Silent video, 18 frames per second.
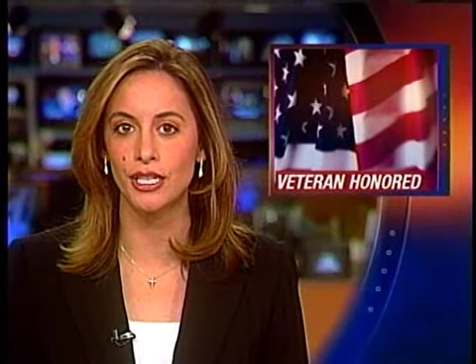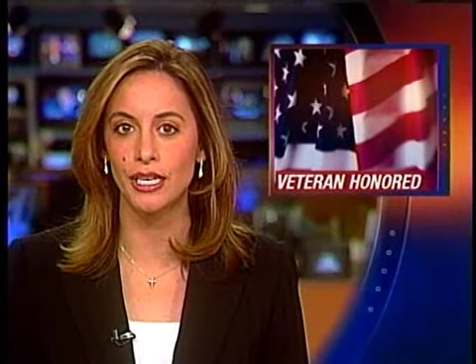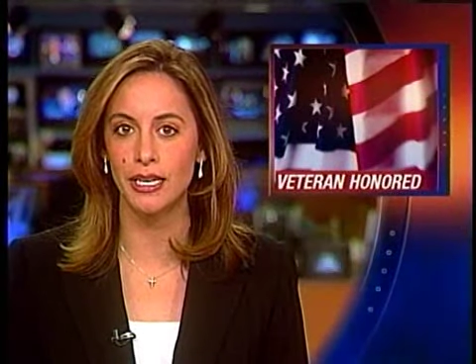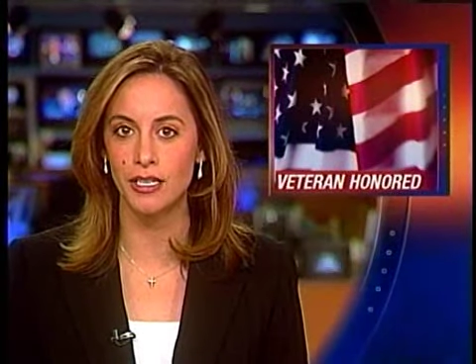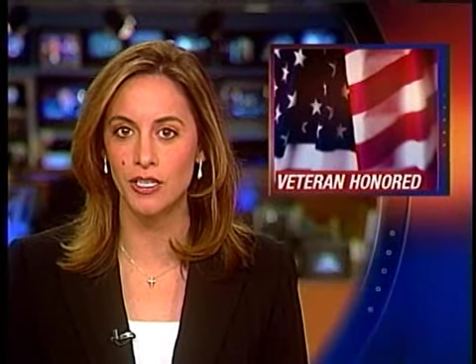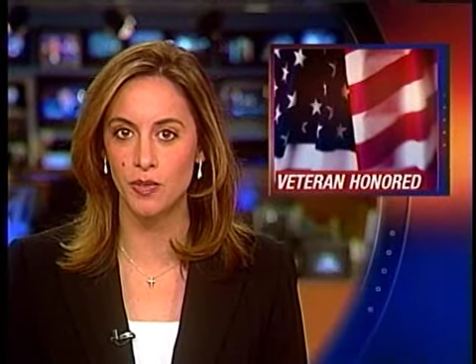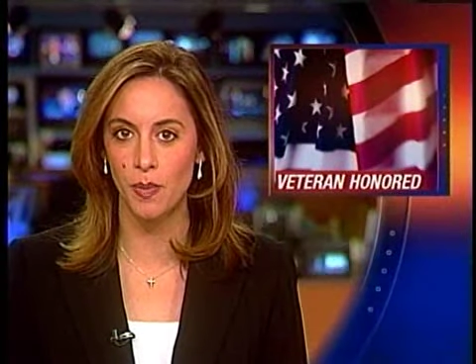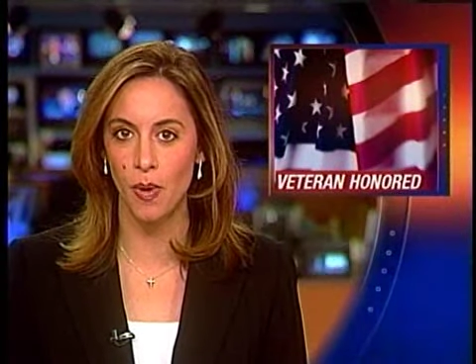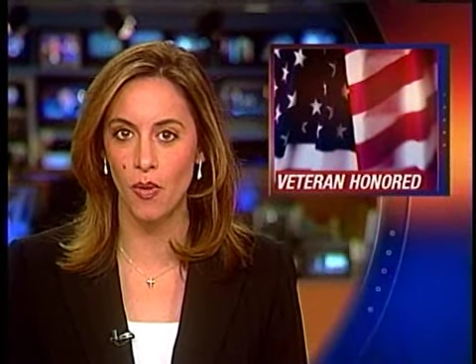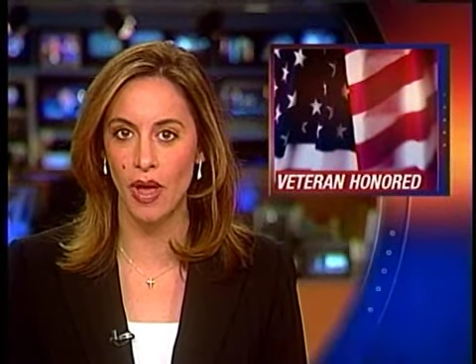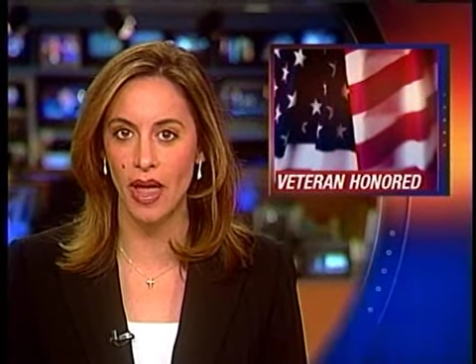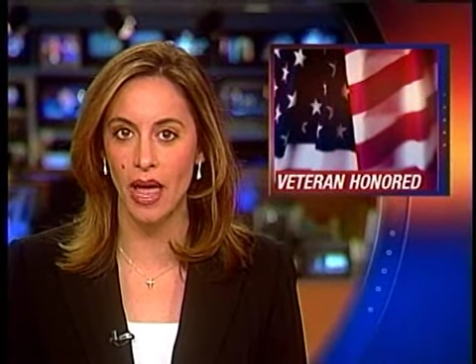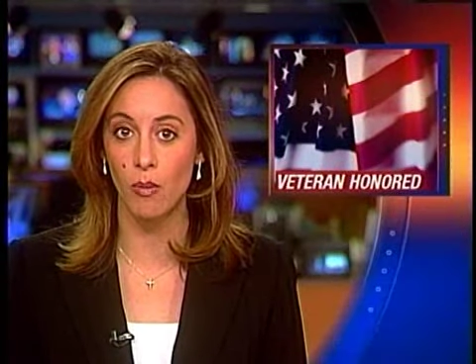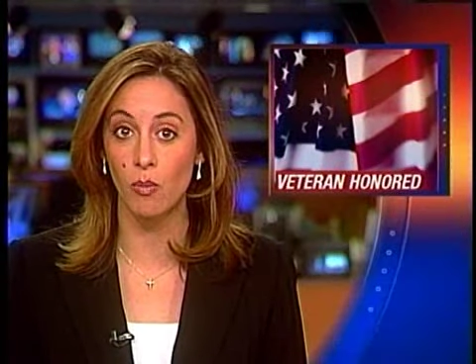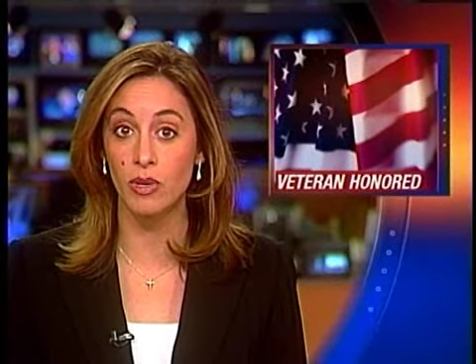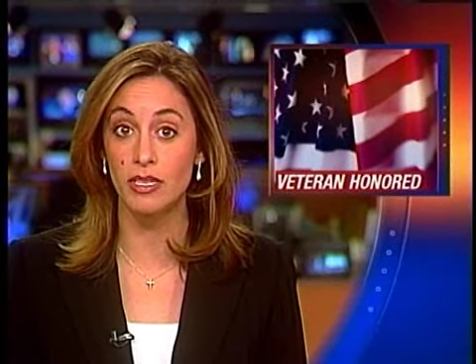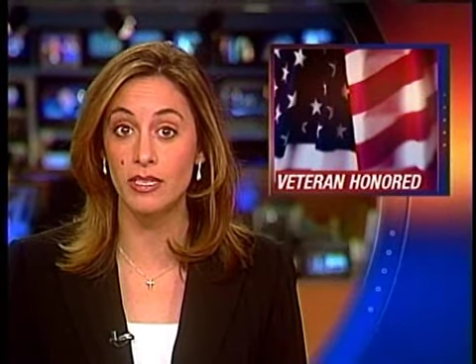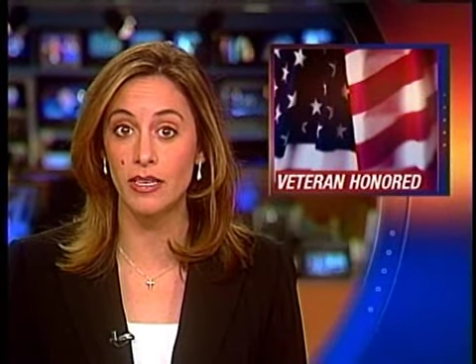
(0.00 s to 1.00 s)
in East
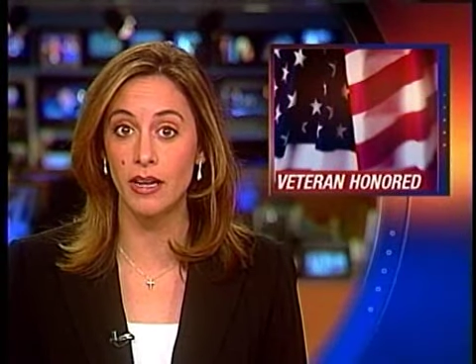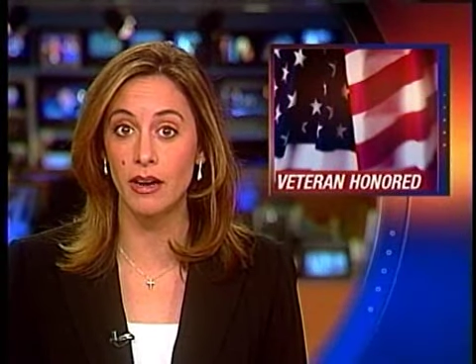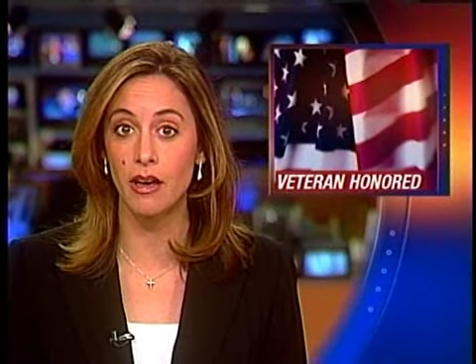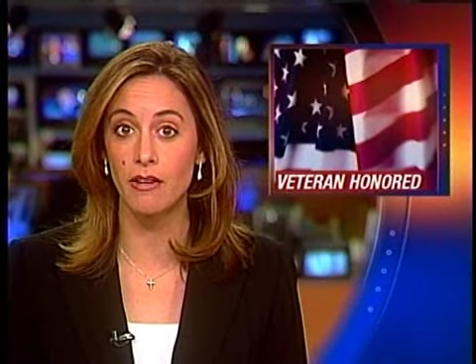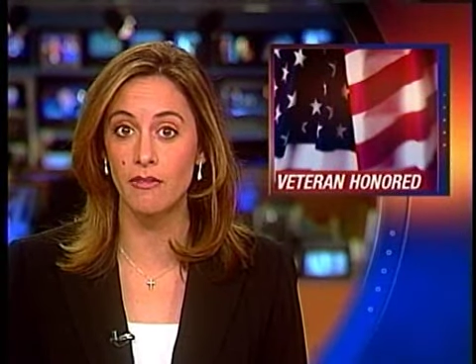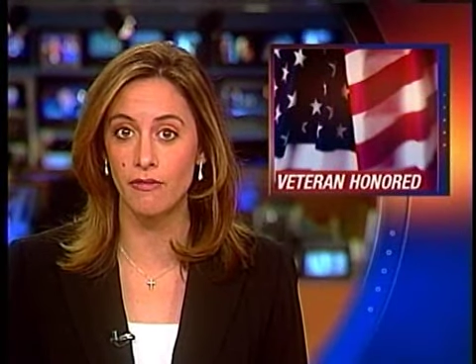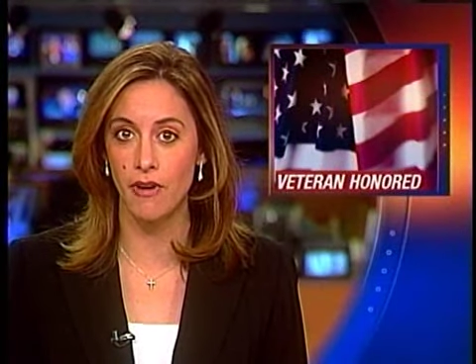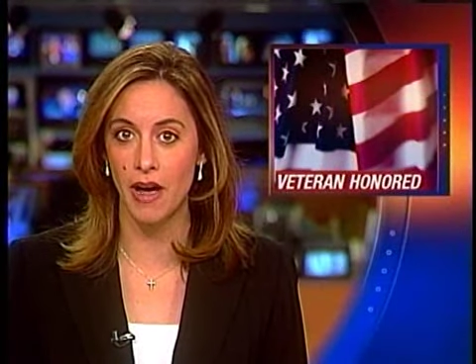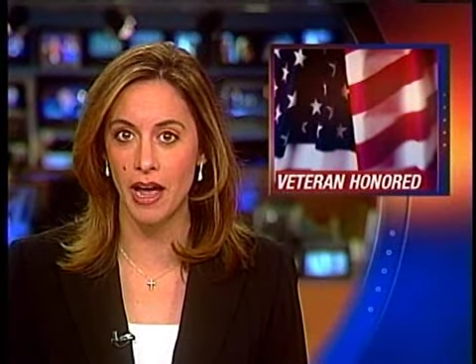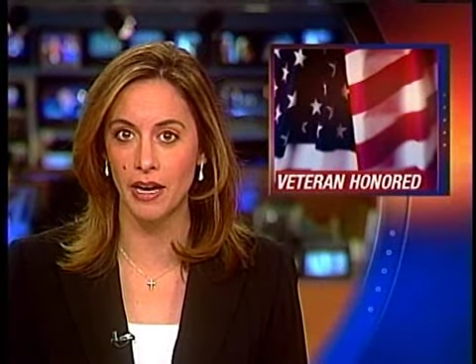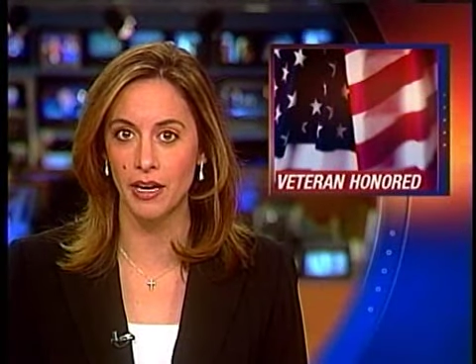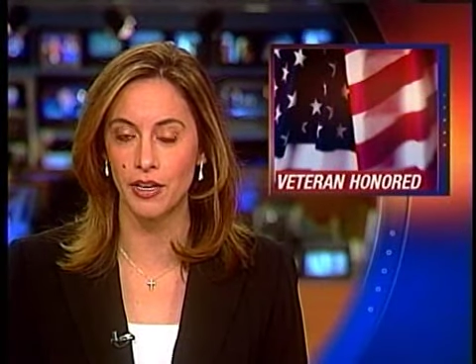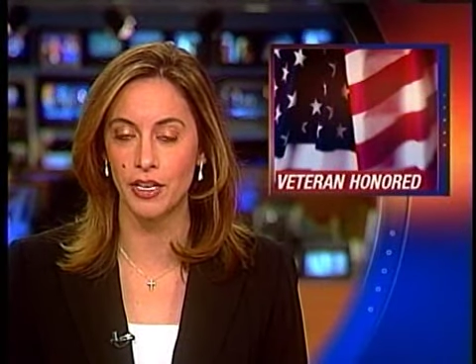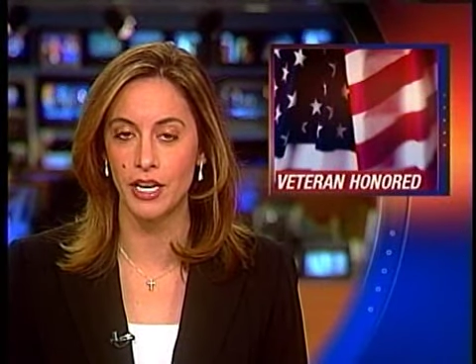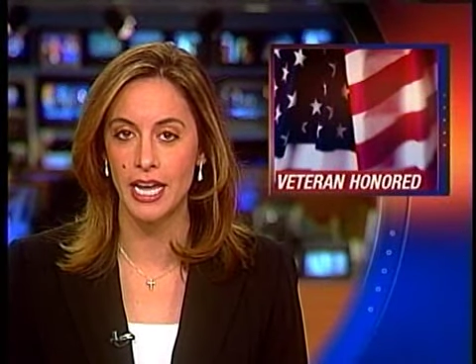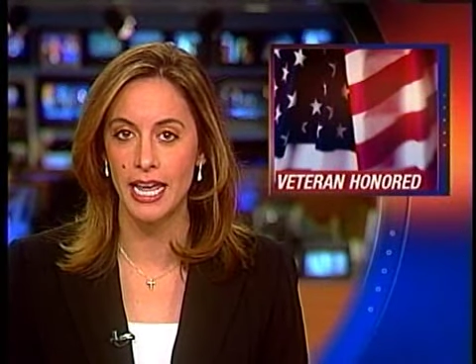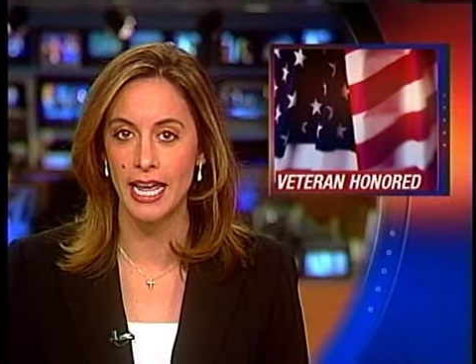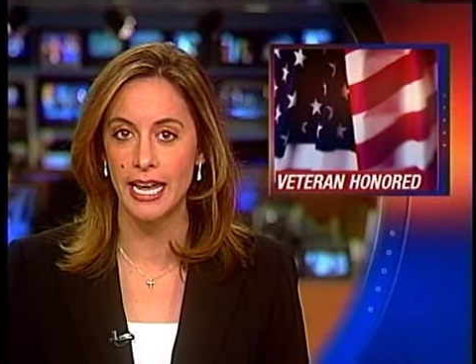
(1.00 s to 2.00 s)
Spokane was set on fire.